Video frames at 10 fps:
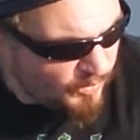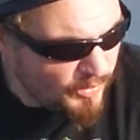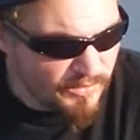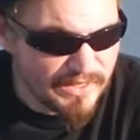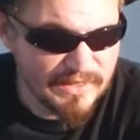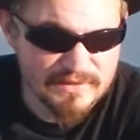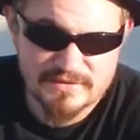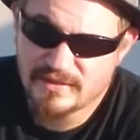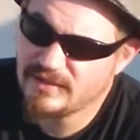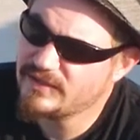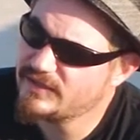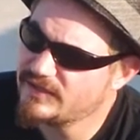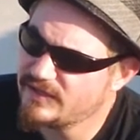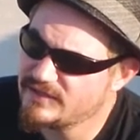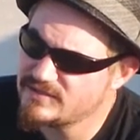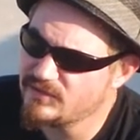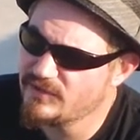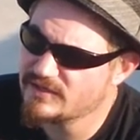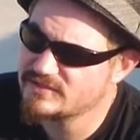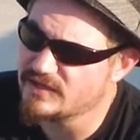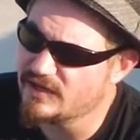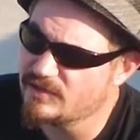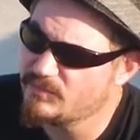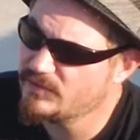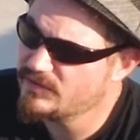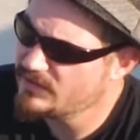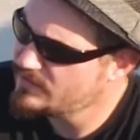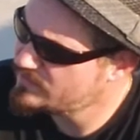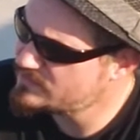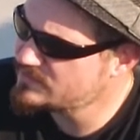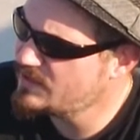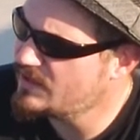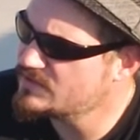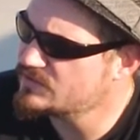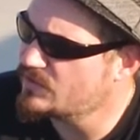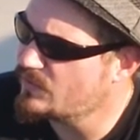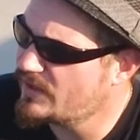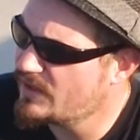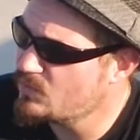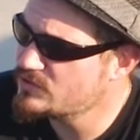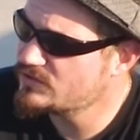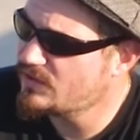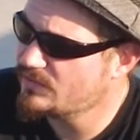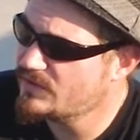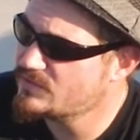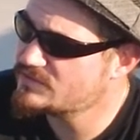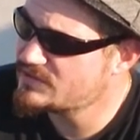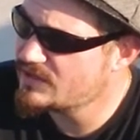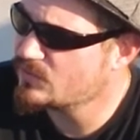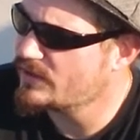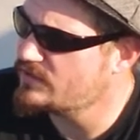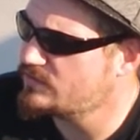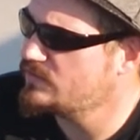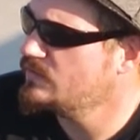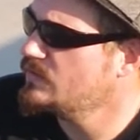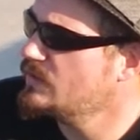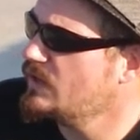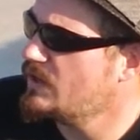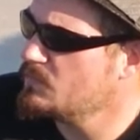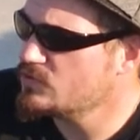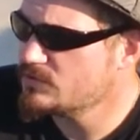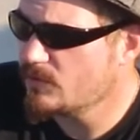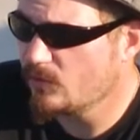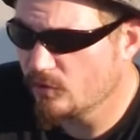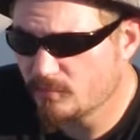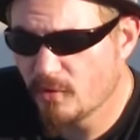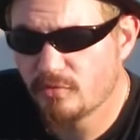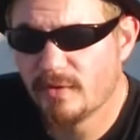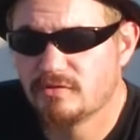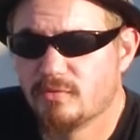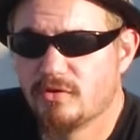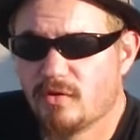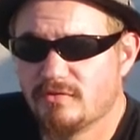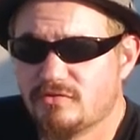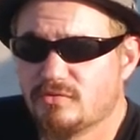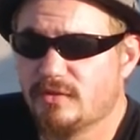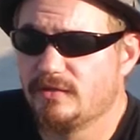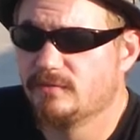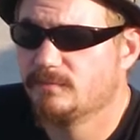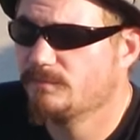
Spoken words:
Well, kids, until next time, this is Gonzo, and I want you all to know to stay crazy, and most of all, look both ways before you cross the street.